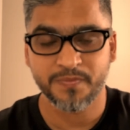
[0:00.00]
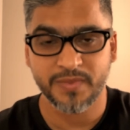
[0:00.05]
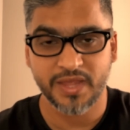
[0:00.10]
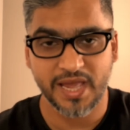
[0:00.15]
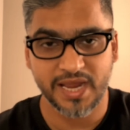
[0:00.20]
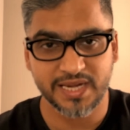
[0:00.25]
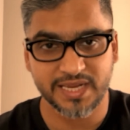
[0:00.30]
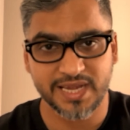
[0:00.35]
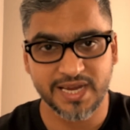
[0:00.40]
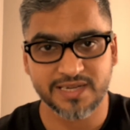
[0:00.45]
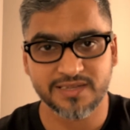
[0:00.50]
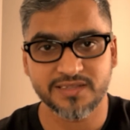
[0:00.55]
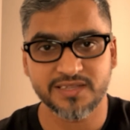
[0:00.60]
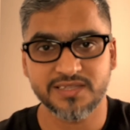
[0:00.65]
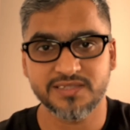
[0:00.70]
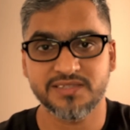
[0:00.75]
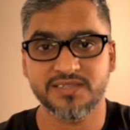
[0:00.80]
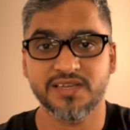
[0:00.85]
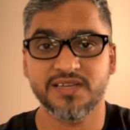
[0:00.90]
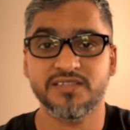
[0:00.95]
And get
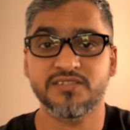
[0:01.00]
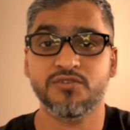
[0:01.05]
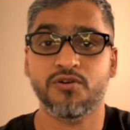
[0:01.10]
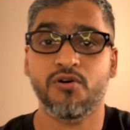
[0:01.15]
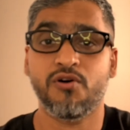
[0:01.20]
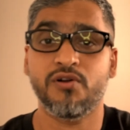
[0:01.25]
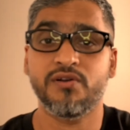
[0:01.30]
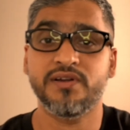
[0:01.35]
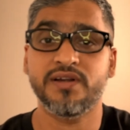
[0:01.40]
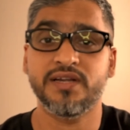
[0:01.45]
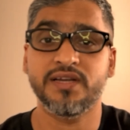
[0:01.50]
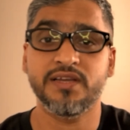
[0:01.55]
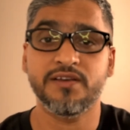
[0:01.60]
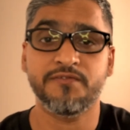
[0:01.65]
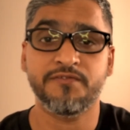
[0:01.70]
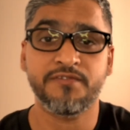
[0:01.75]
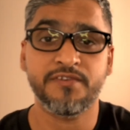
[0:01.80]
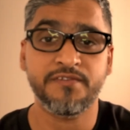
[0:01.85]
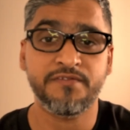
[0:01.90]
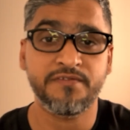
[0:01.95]
this, there's already a
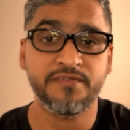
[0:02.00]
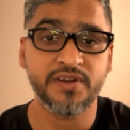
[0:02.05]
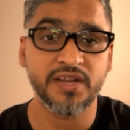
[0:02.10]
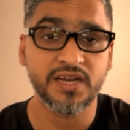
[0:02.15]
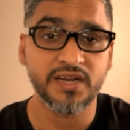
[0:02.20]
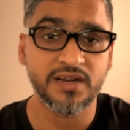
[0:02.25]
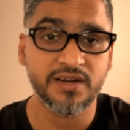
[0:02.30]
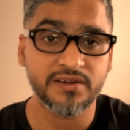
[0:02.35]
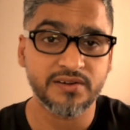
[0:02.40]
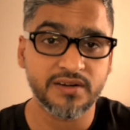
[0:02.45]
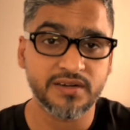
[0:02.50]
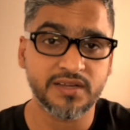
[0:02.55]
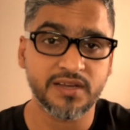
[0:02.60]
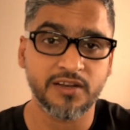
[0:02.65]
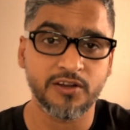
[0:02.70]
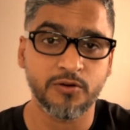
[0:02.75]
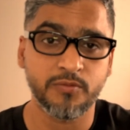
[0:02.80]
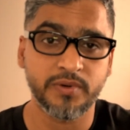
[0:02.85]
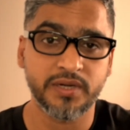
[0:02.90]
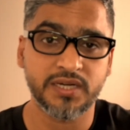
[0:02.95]
1500
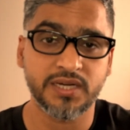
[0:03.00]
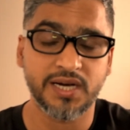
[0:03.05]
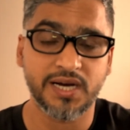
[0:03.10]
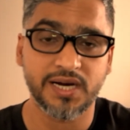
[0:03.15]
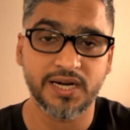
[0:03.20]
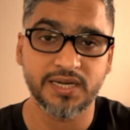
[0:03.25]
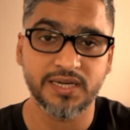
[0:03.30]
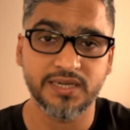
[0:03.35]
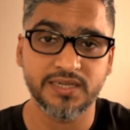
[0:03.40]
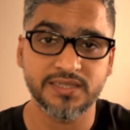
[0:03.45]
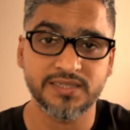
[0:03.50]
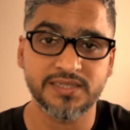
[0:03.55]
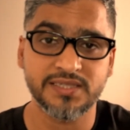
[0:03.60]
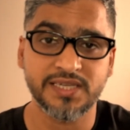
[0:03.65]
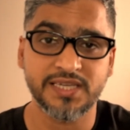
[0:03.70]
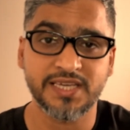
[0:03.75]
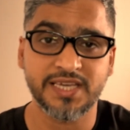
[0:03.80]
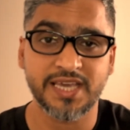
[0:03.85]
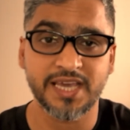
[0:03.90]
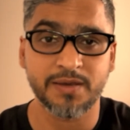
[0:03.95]
kilometer
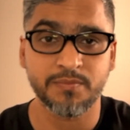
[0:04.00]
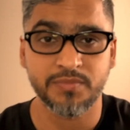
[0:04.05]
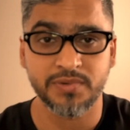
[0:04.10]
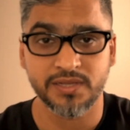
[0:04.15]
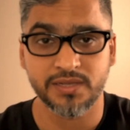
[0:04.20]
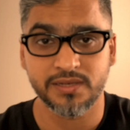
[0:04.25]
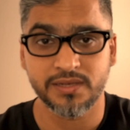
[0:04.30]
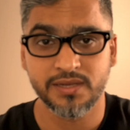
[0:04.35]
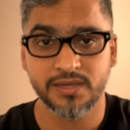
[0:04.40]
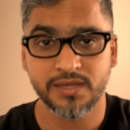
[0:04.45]
undersea cable